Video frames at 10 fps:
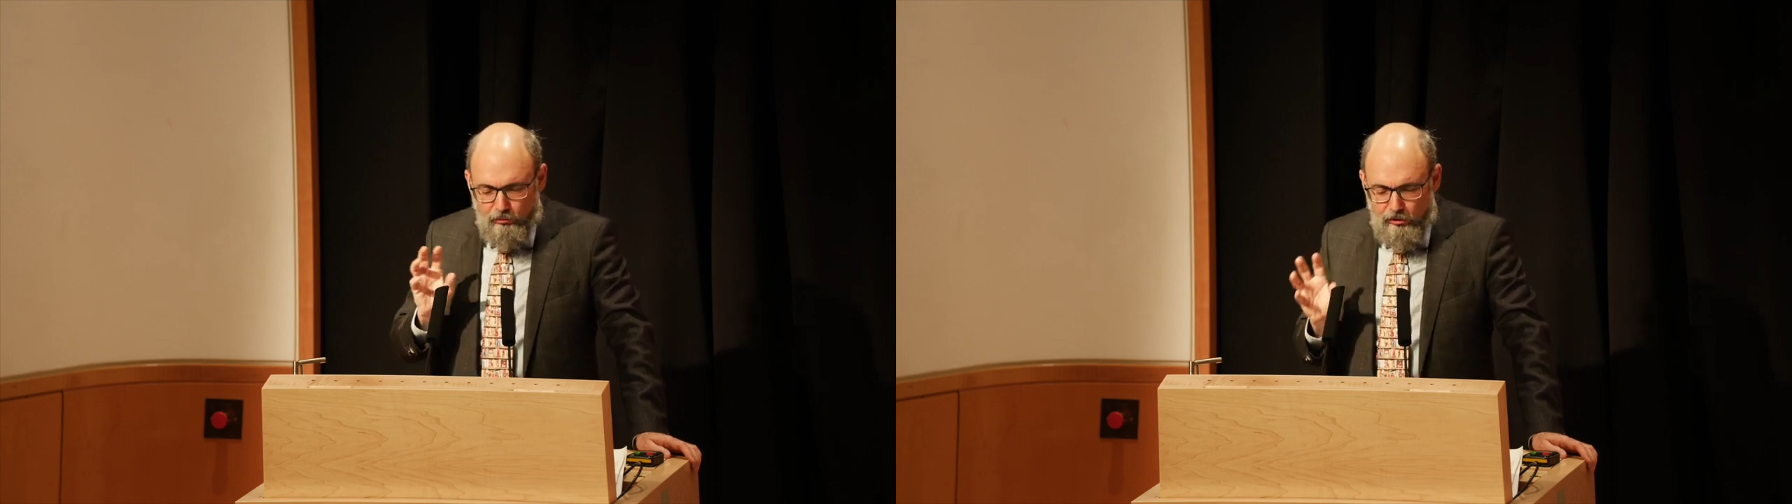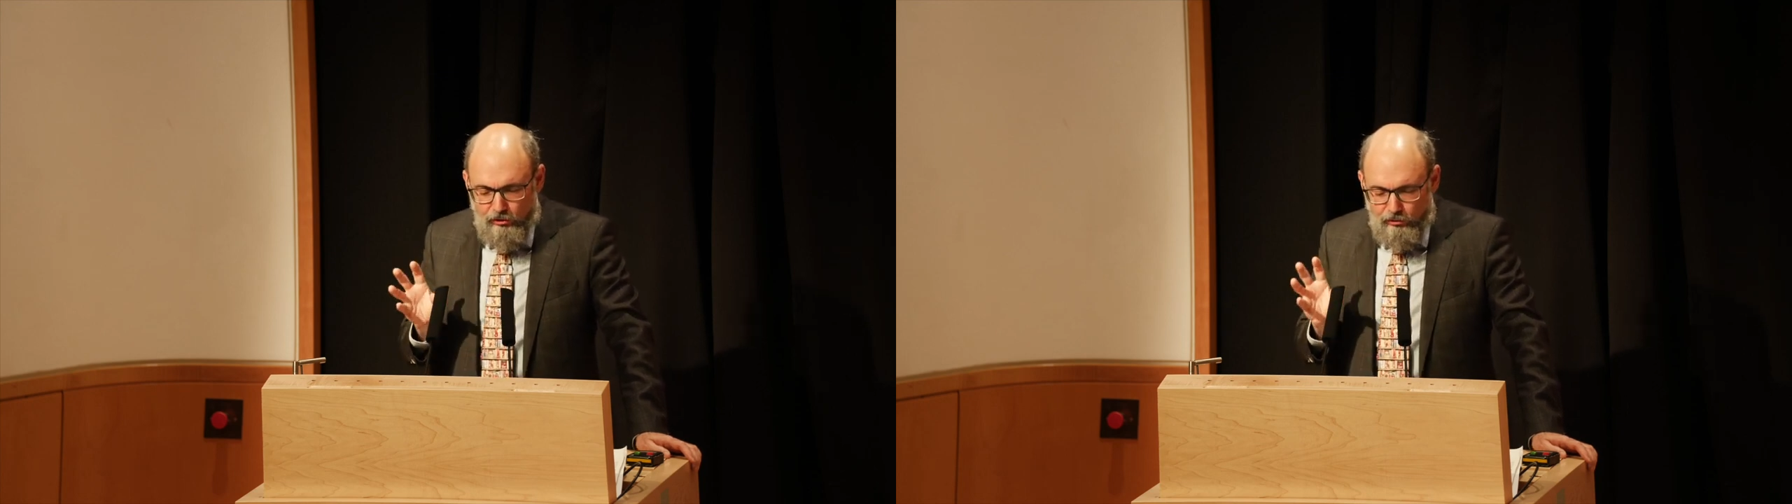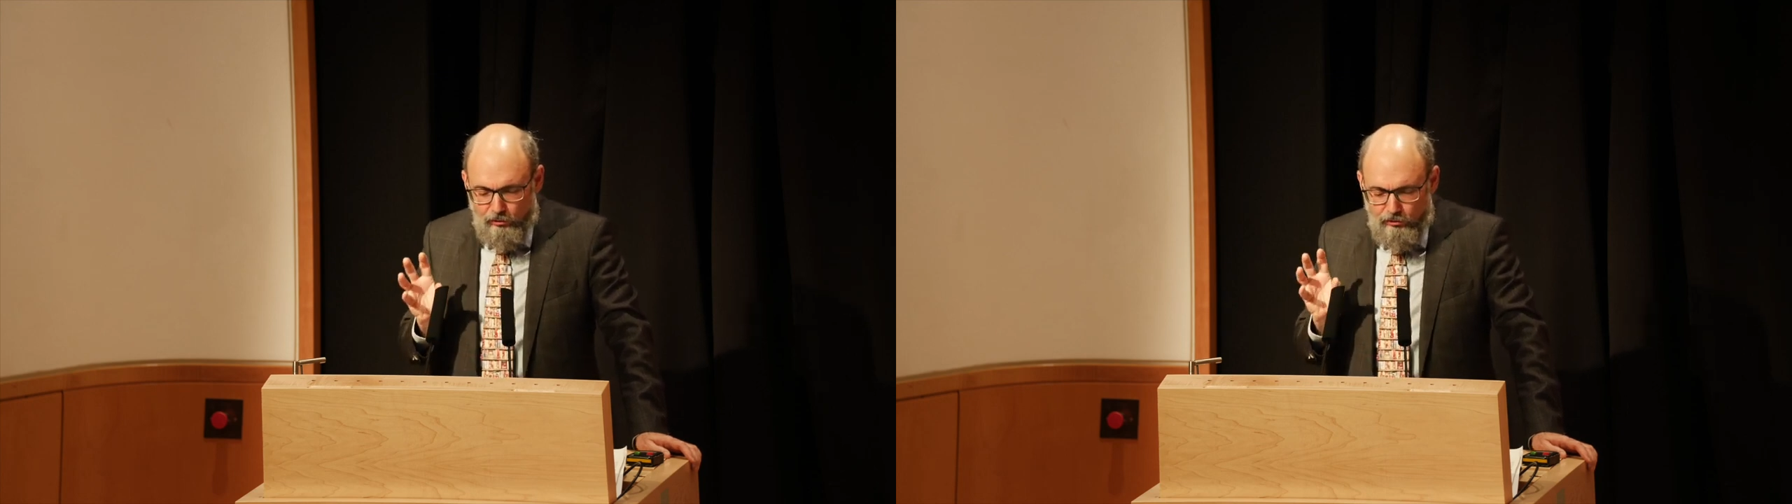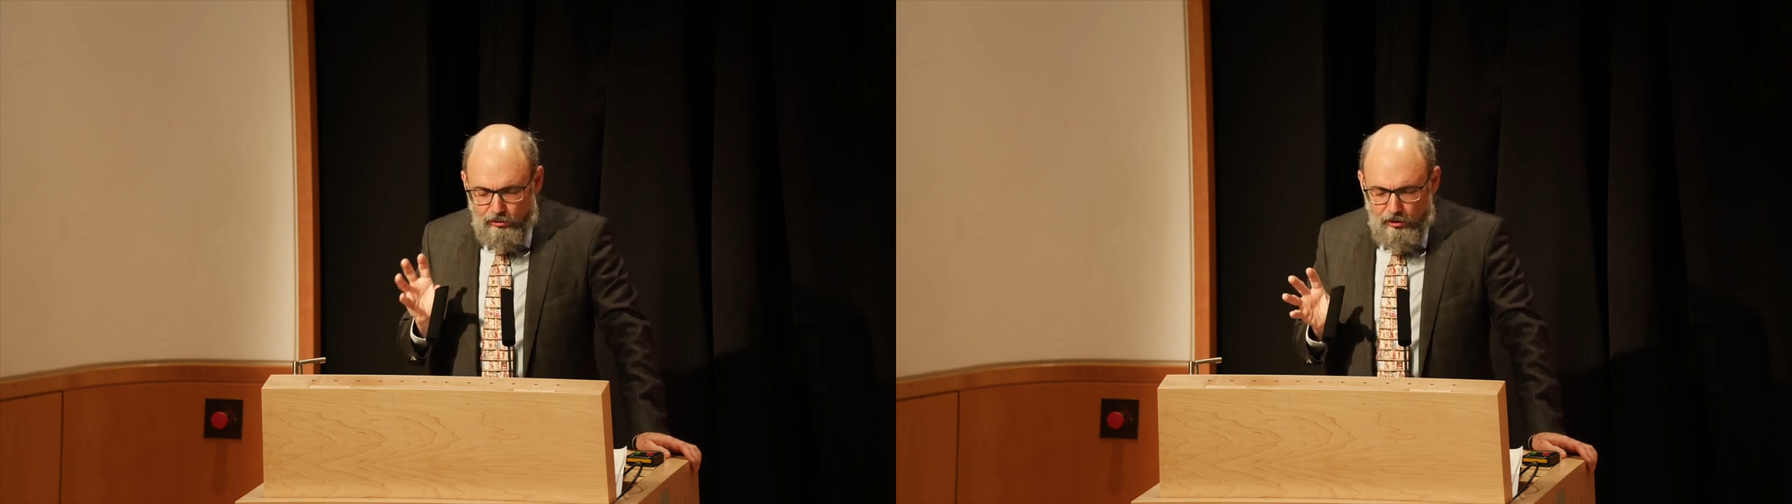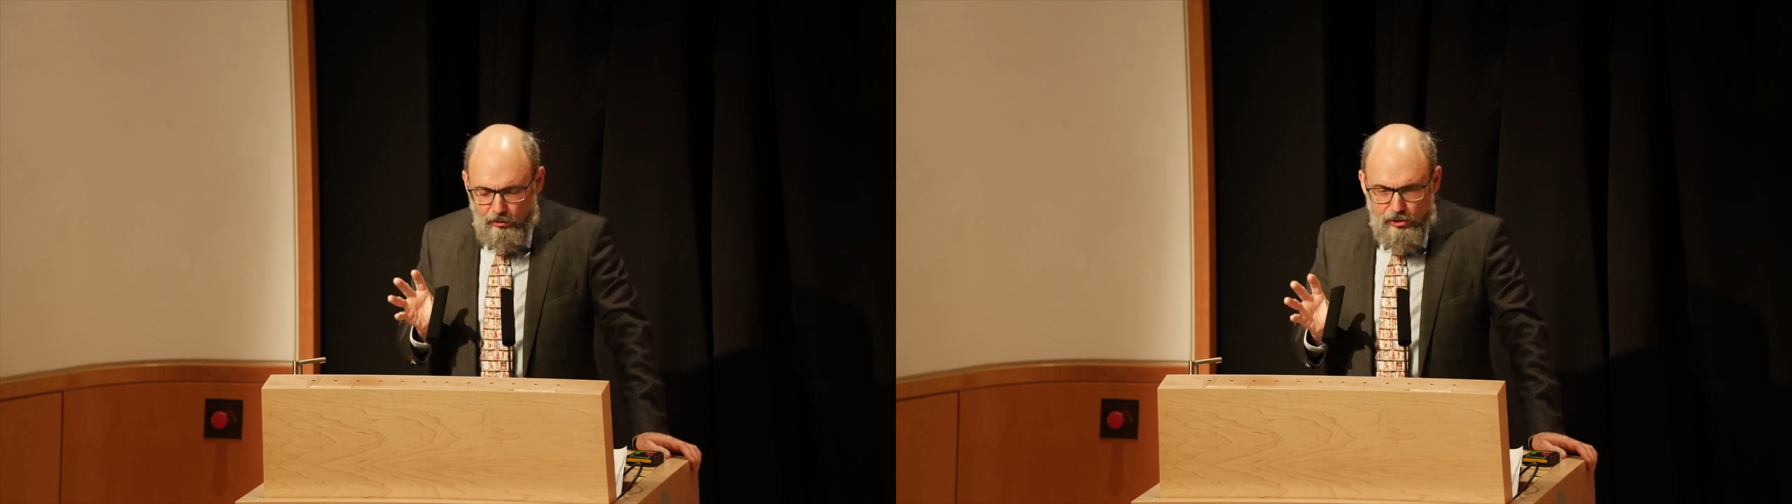and traditional
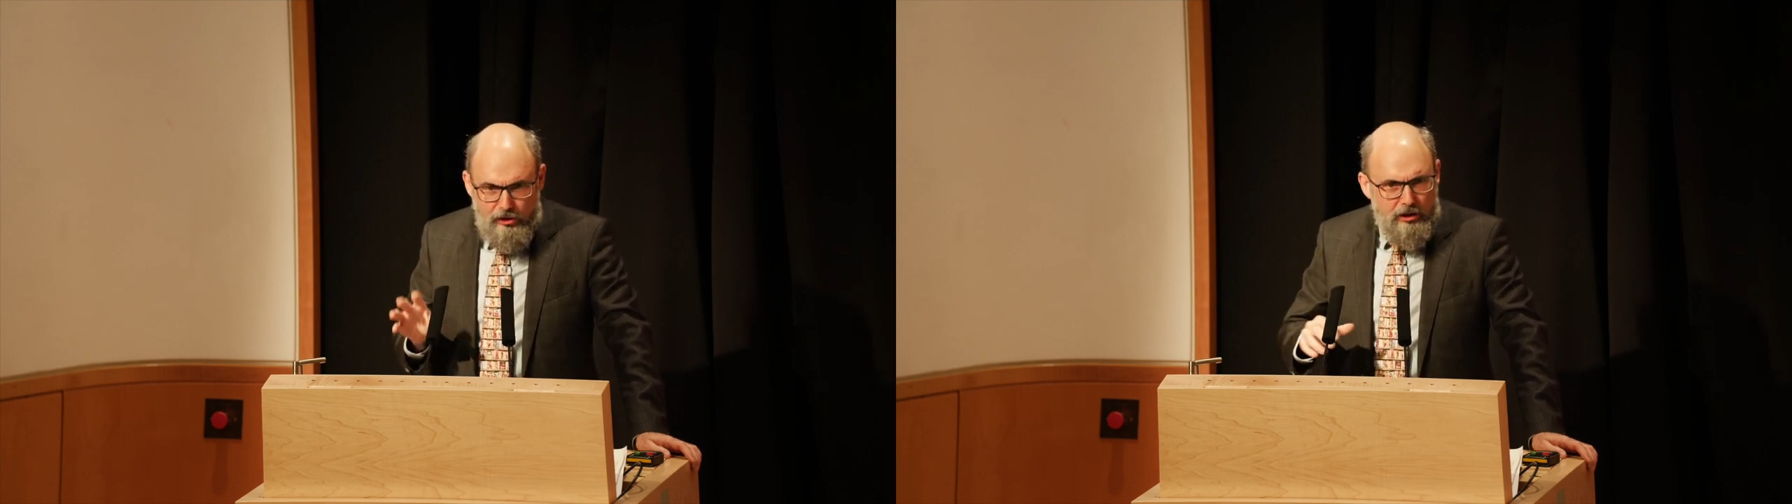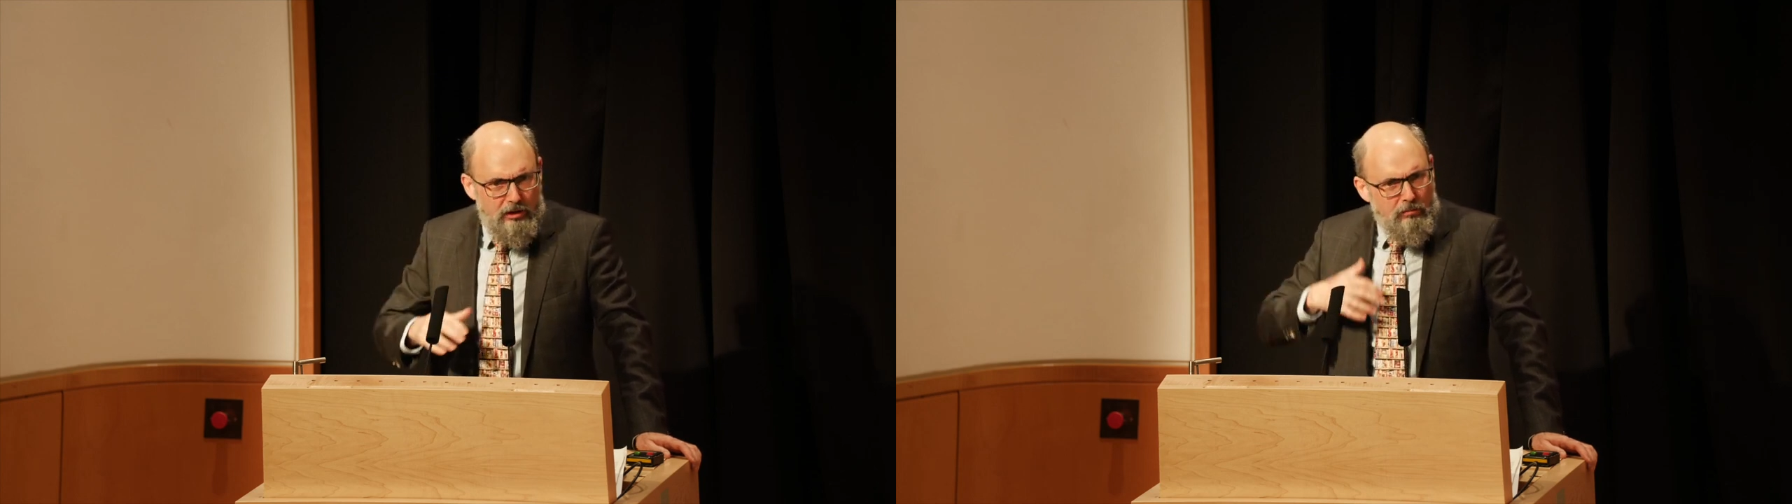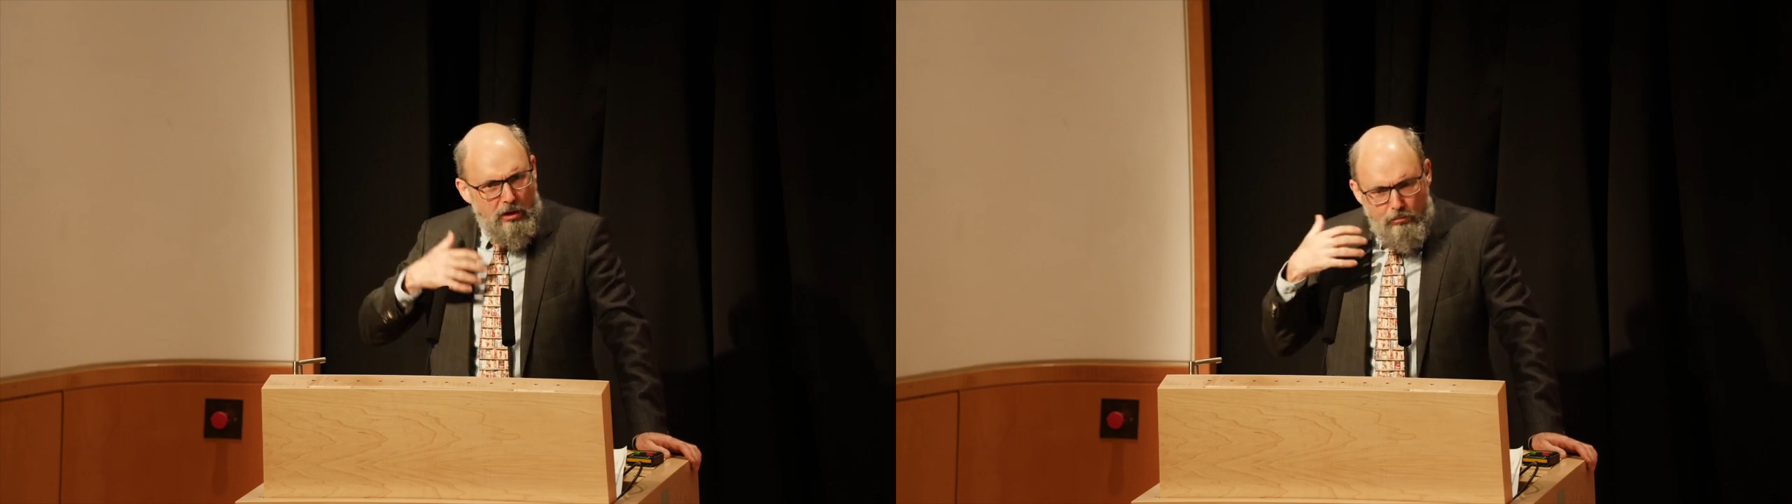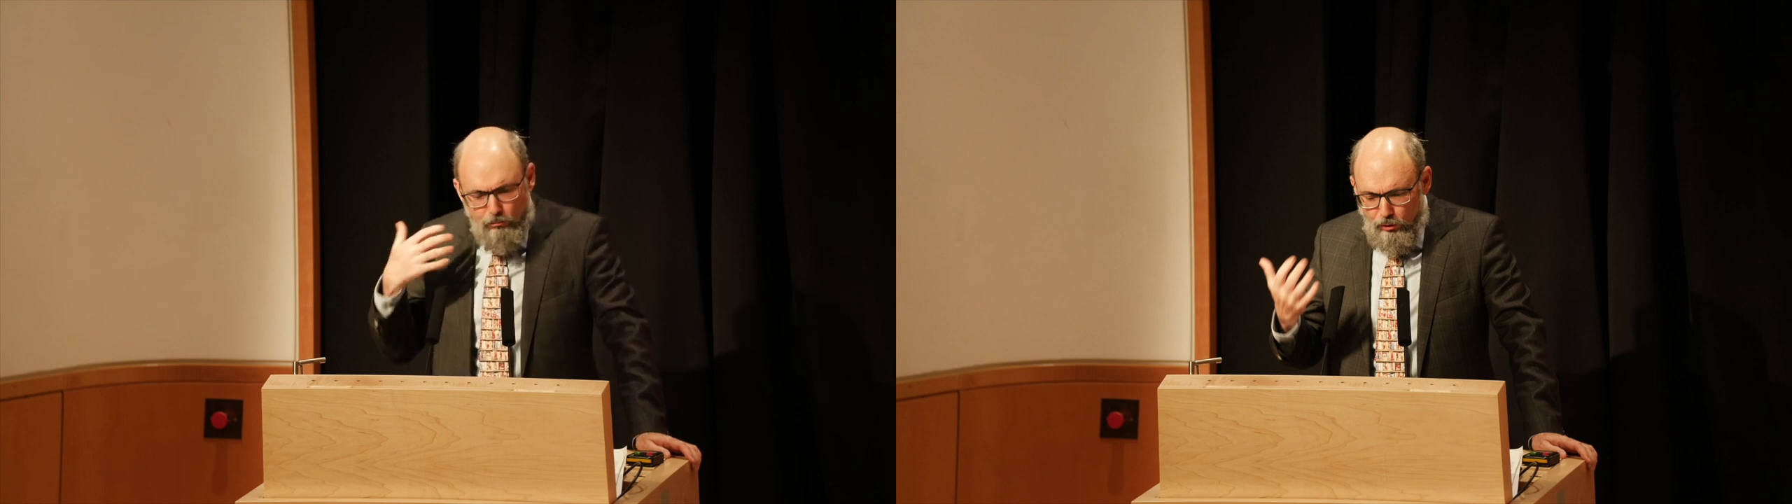scholarship,